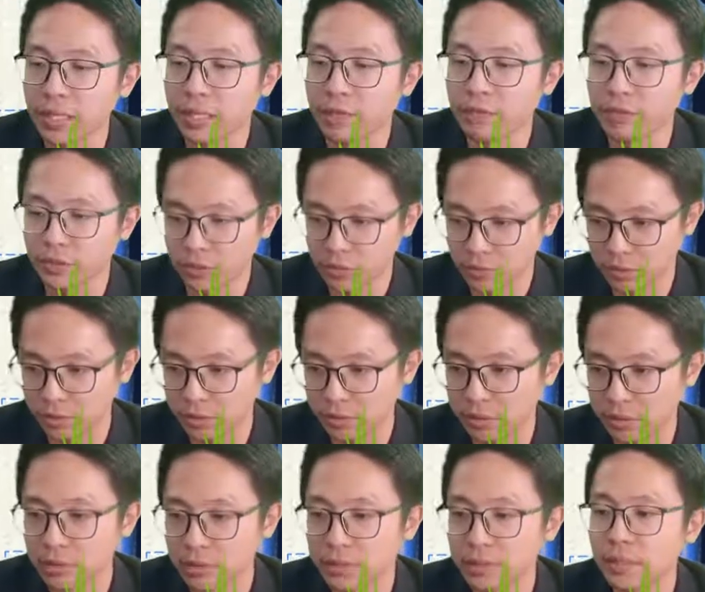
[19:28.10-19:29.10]
virtual.
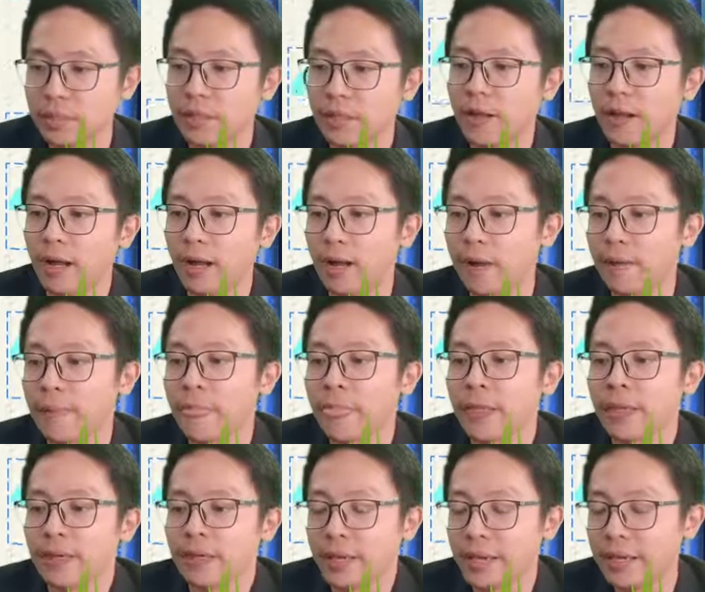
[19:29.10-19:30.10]

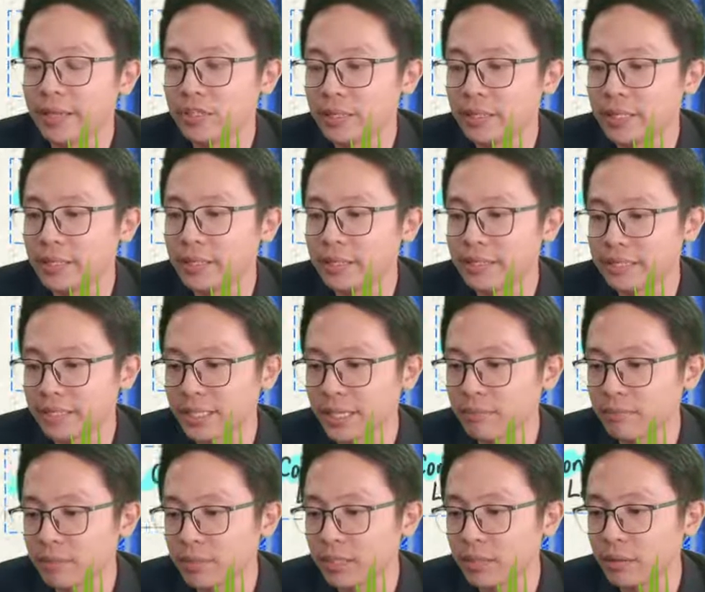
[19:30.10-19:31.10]
Actually, the same
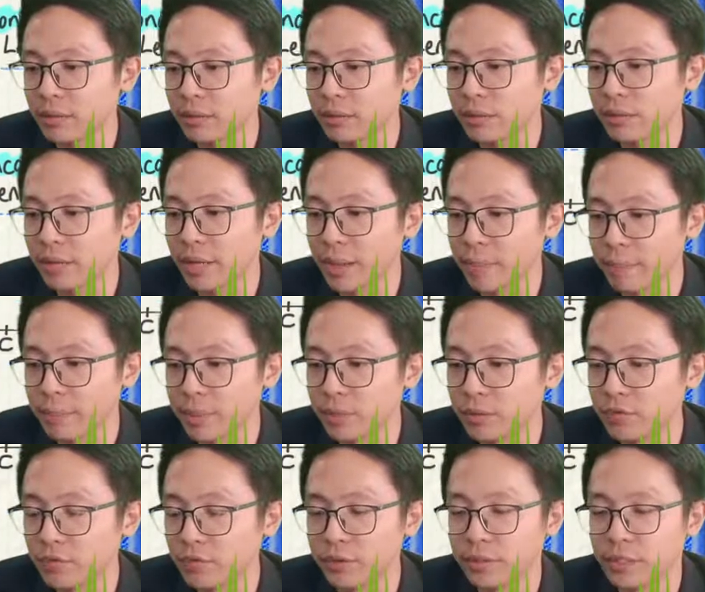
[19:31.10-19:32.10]
thing also happened
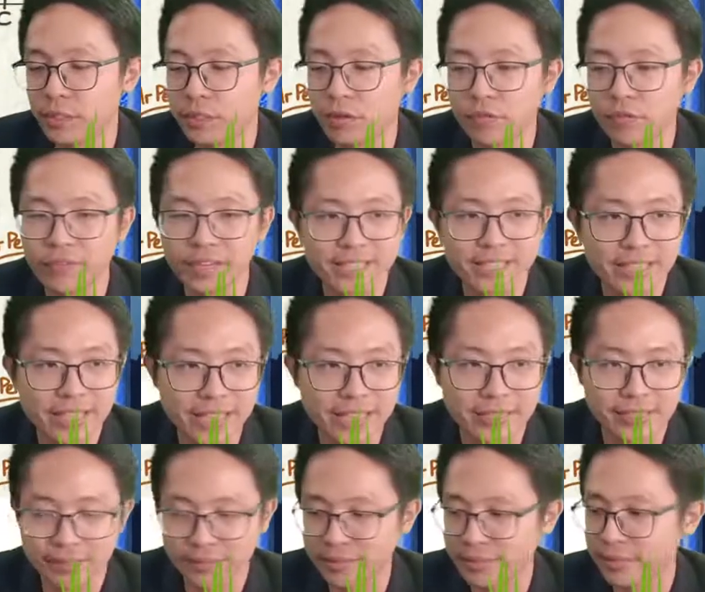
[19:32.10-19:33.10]
for the convex
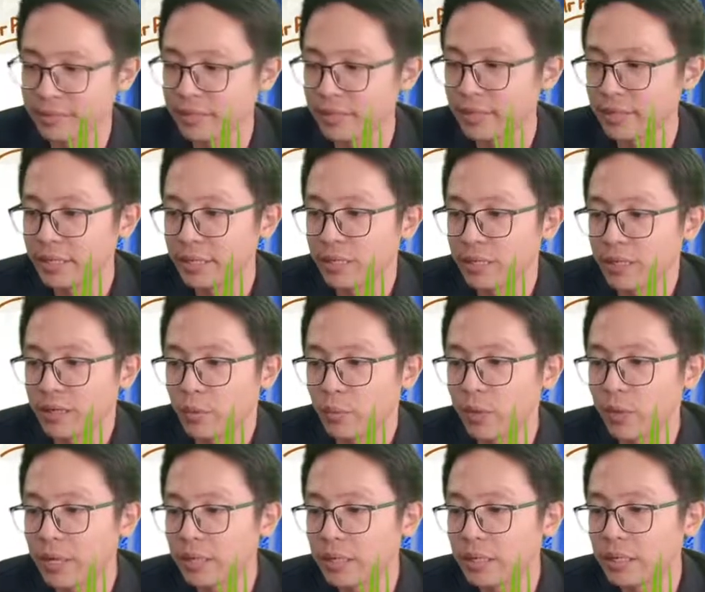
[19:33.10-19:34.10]
lens.
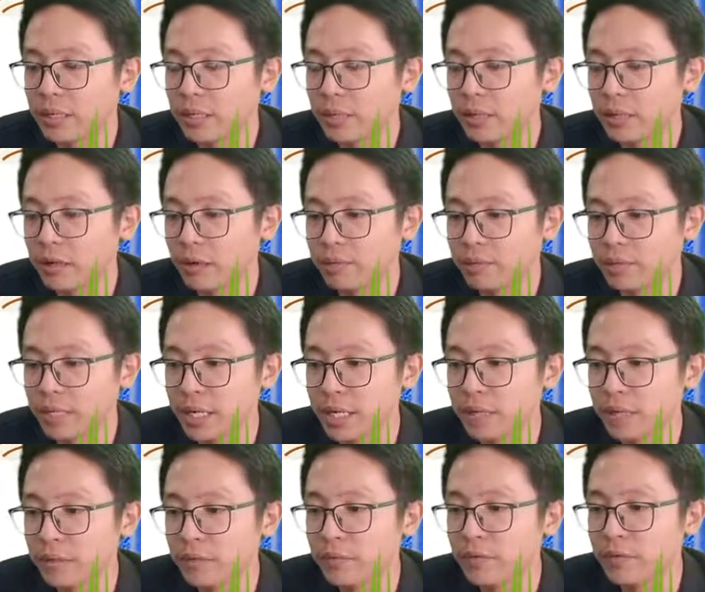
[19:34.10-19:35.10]
When the object
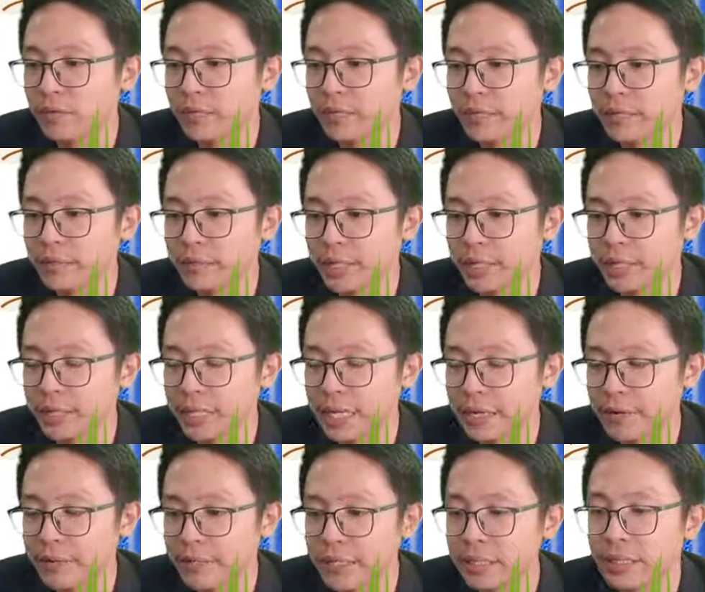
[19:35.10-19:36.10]
moving nearer and
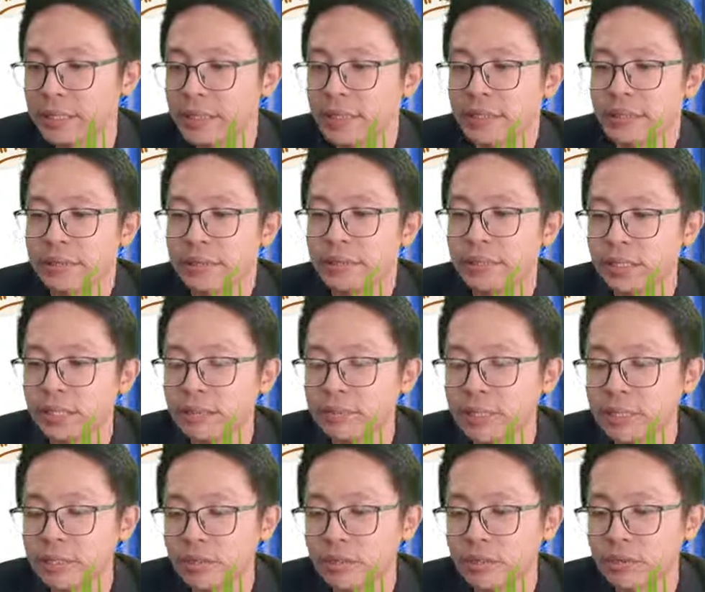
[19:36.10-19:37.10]
nearer, the image
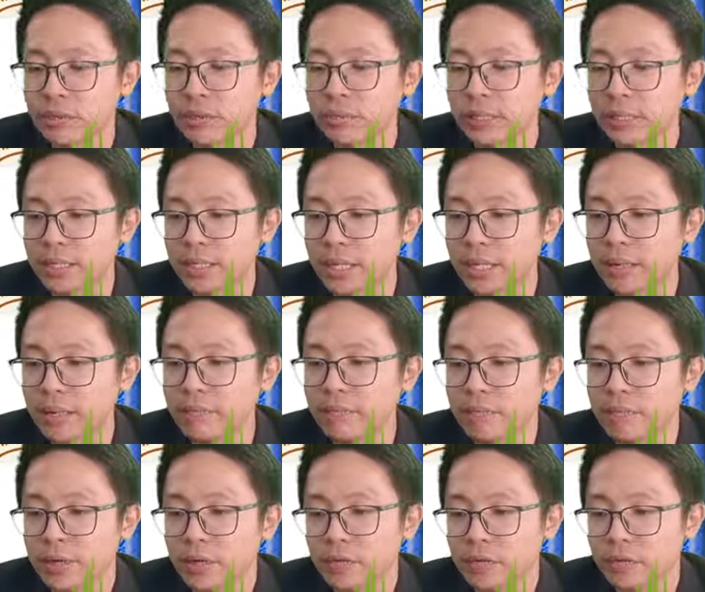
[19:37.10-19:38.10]
also become
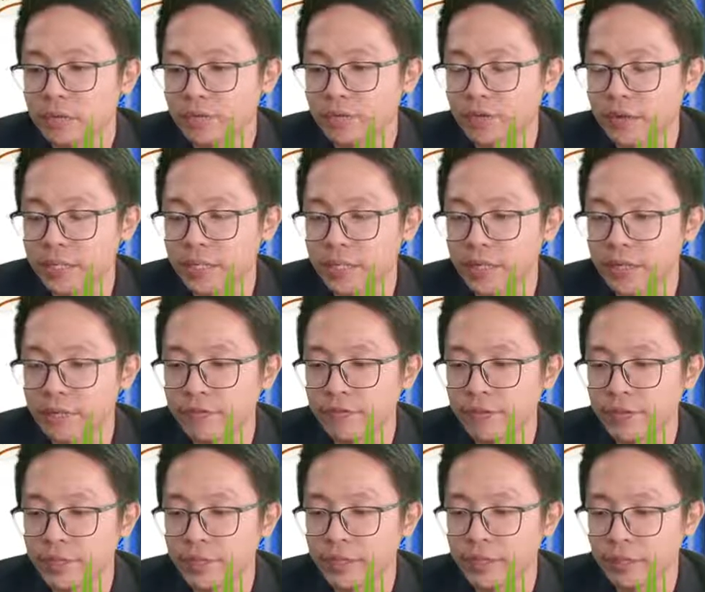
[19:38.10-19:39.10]
further and
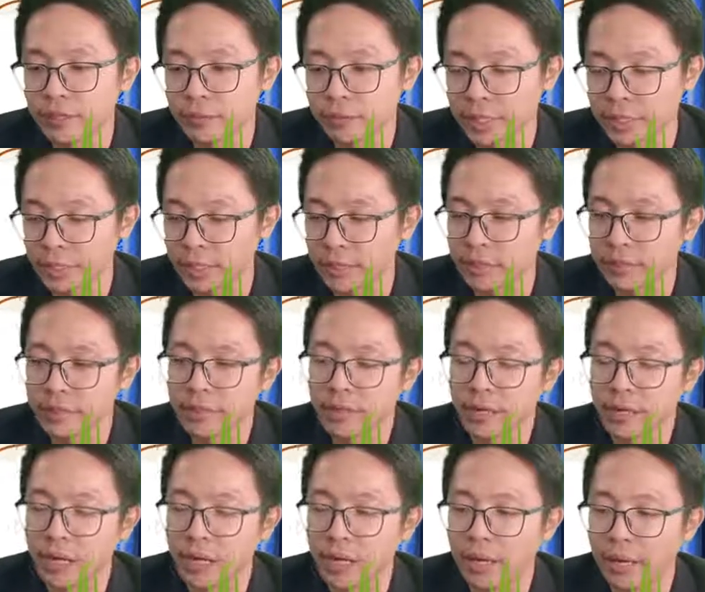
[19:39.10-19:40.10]
further away.
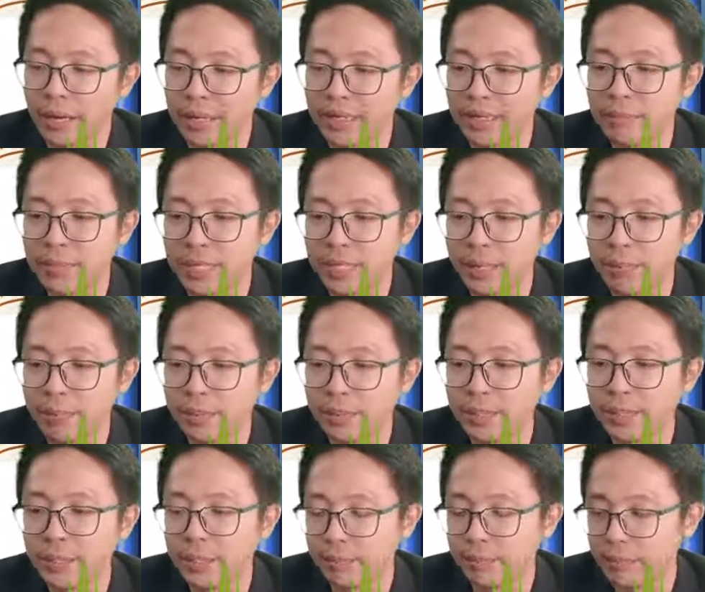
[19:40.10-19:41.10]
And then become bigger
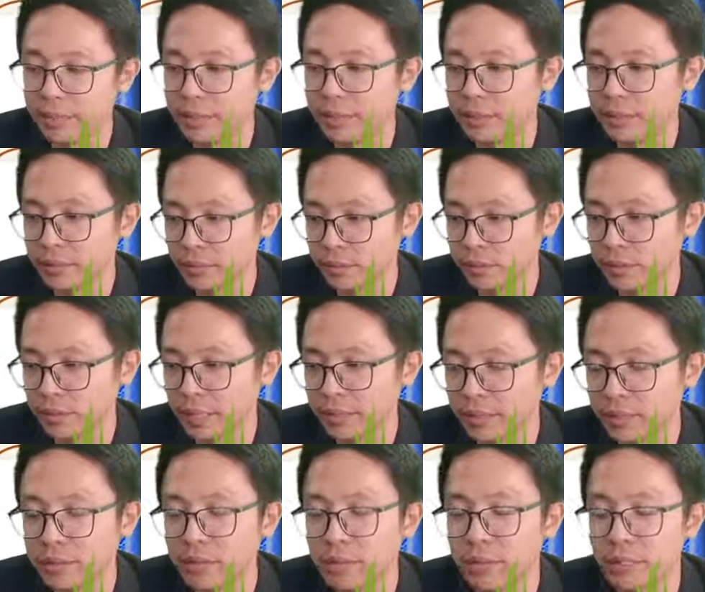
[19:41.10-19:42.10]
and bigger also until
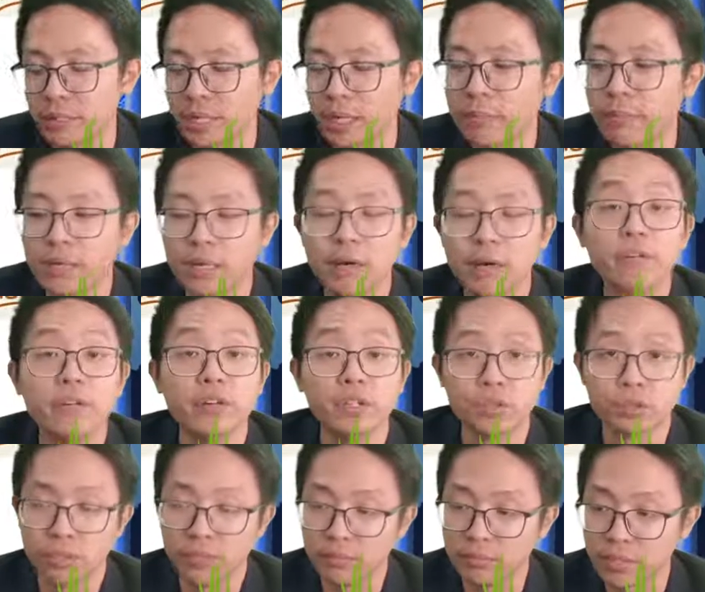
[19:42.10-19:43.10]
in the end become virtual
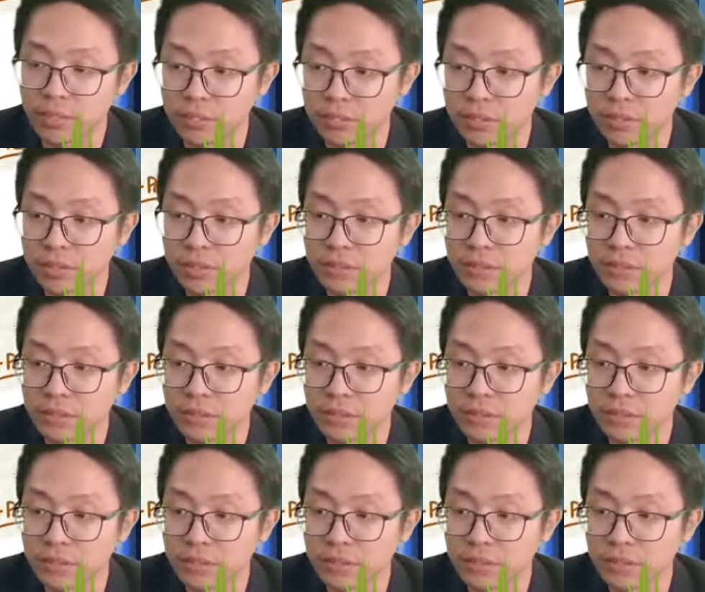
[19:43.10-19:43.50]
image.